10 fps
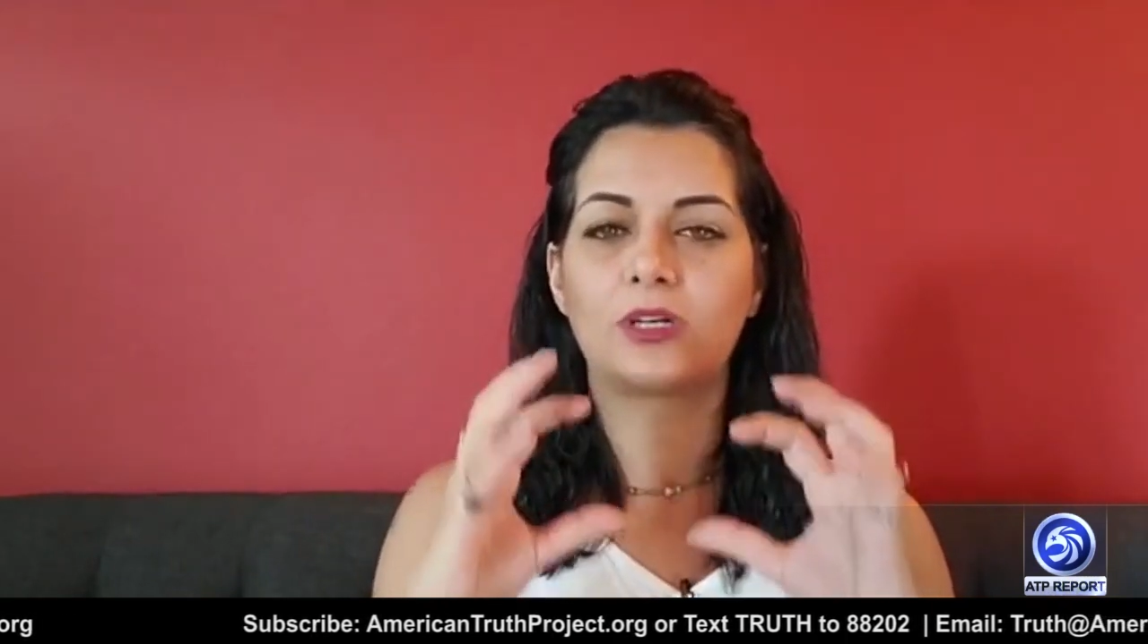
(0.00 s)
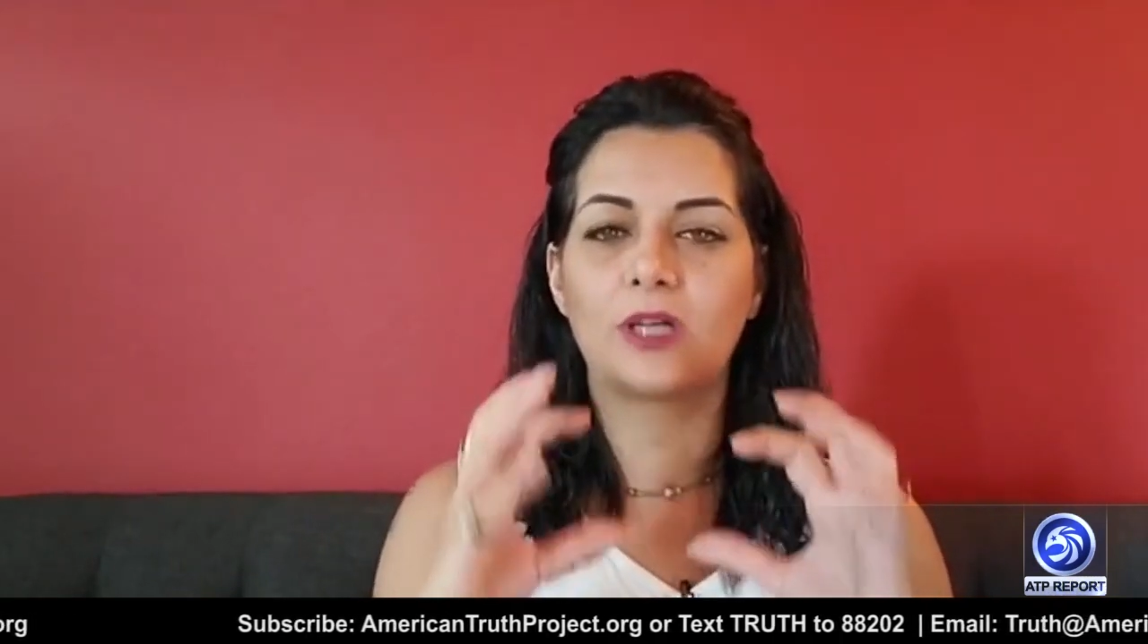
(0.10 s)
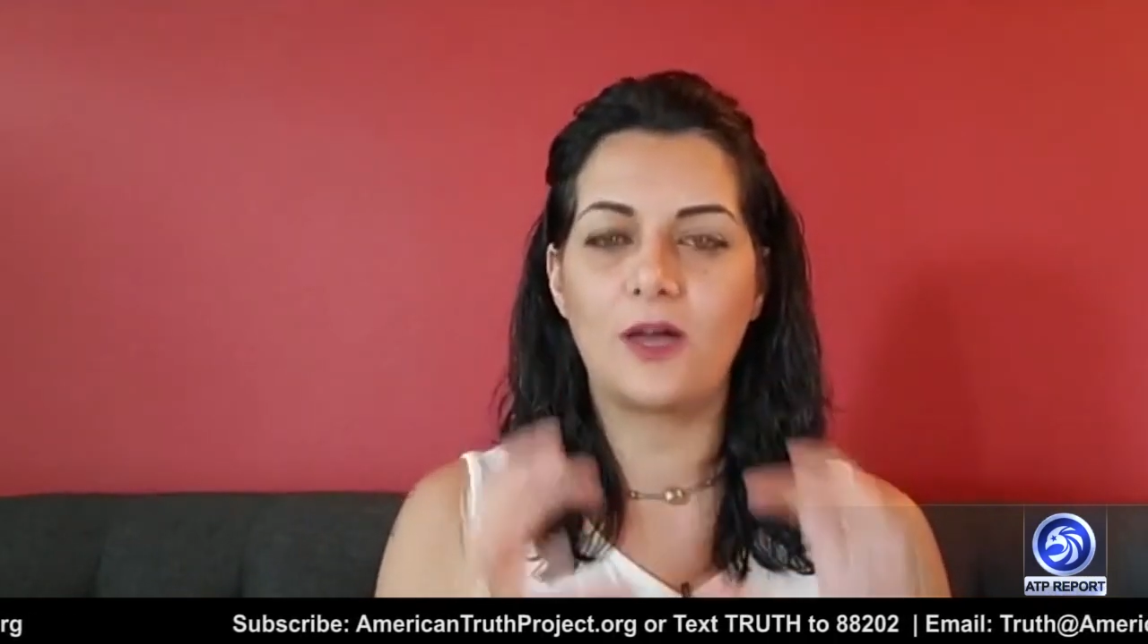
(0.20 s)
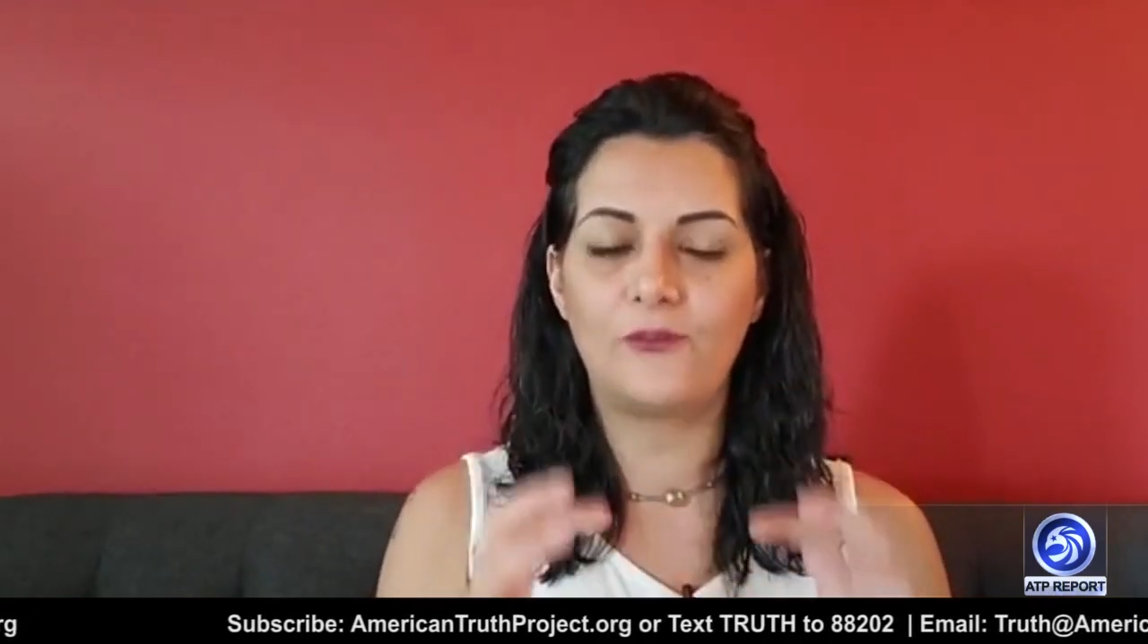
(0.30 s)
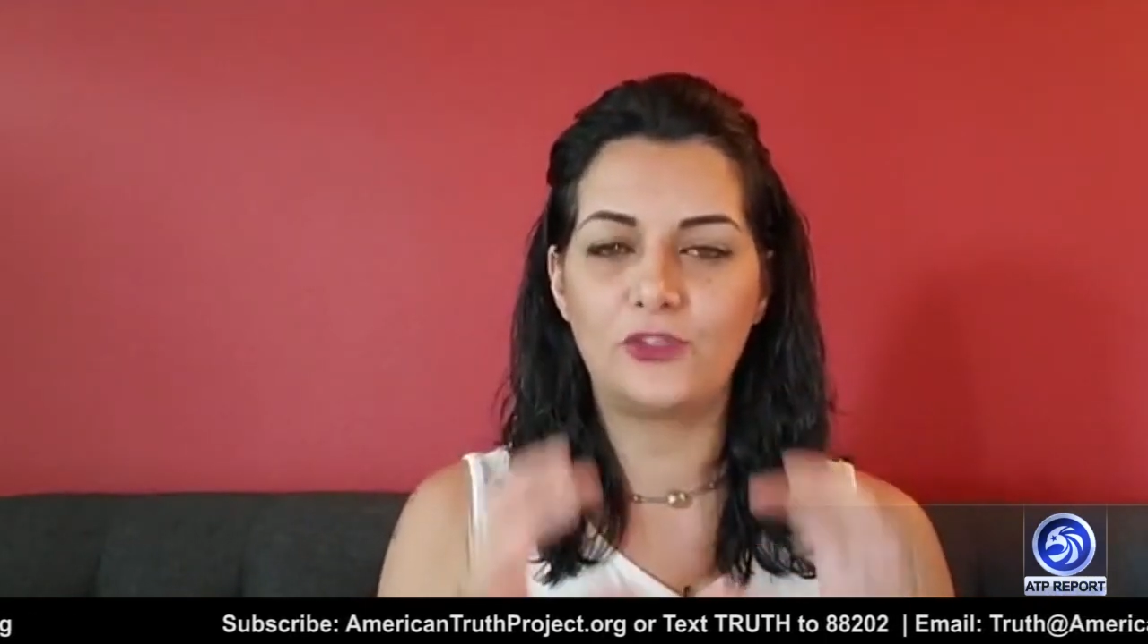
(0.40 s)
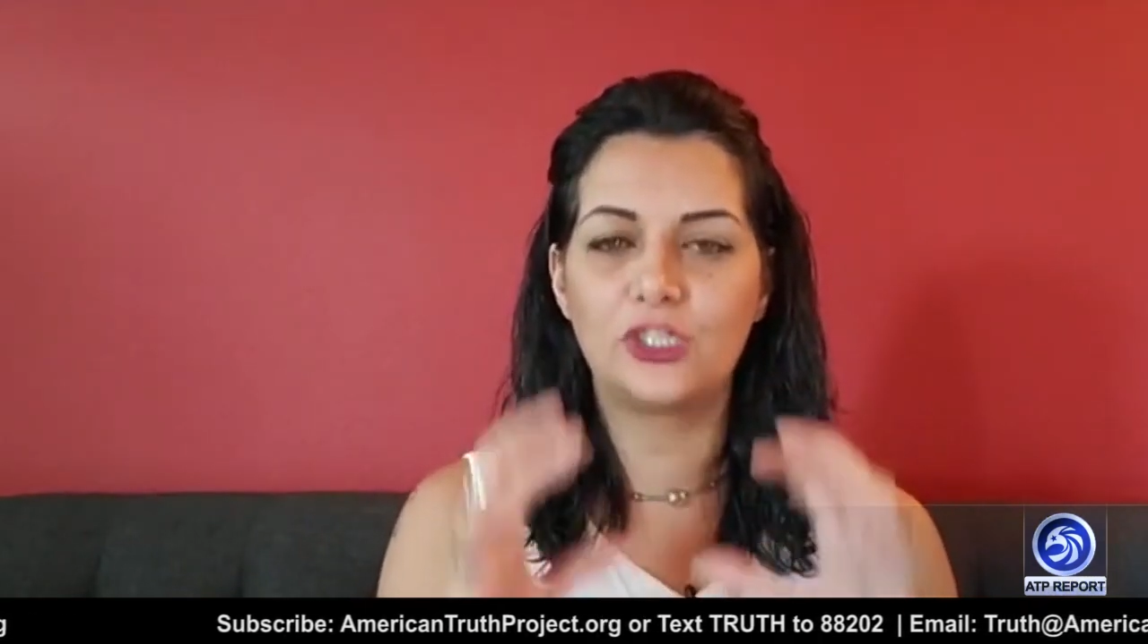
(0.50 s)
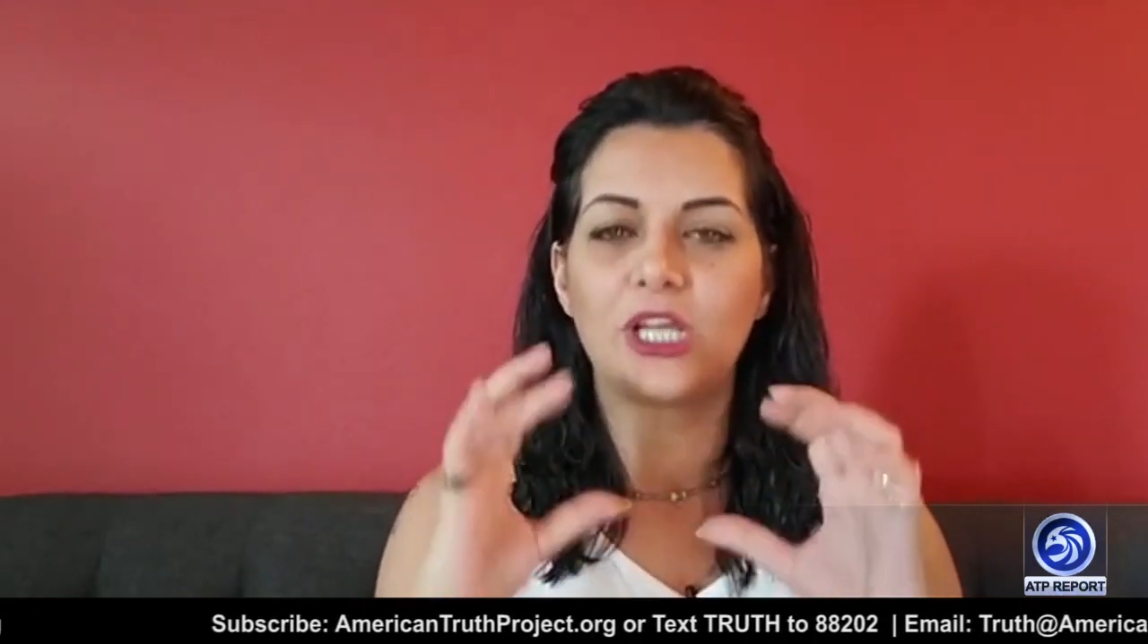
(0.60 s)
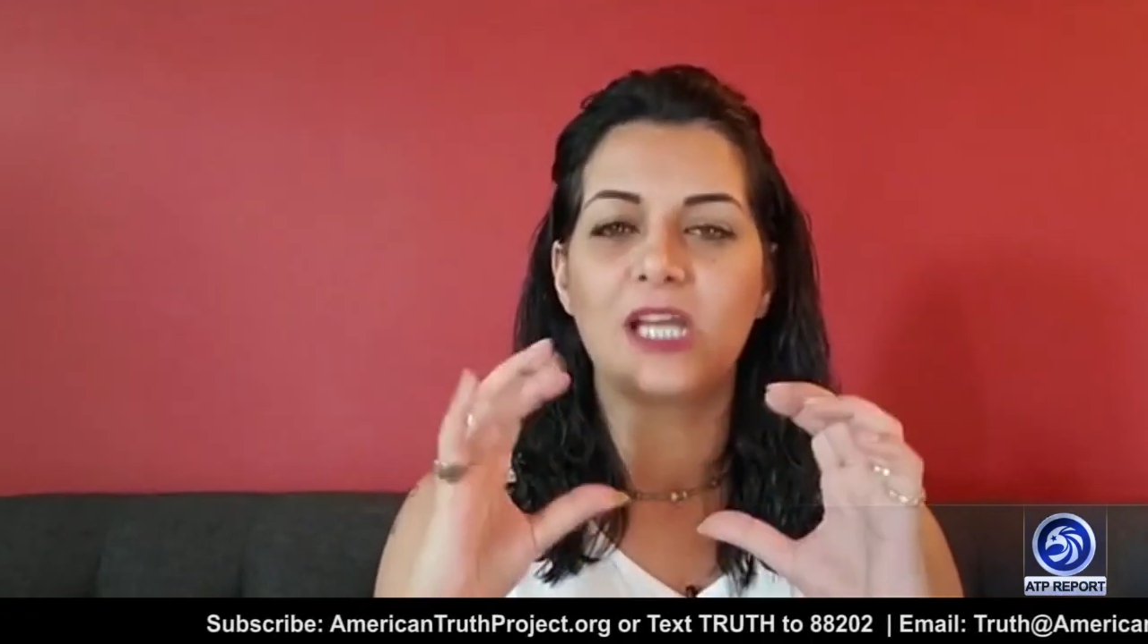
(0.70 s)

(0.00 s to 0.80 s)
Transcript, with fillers: convert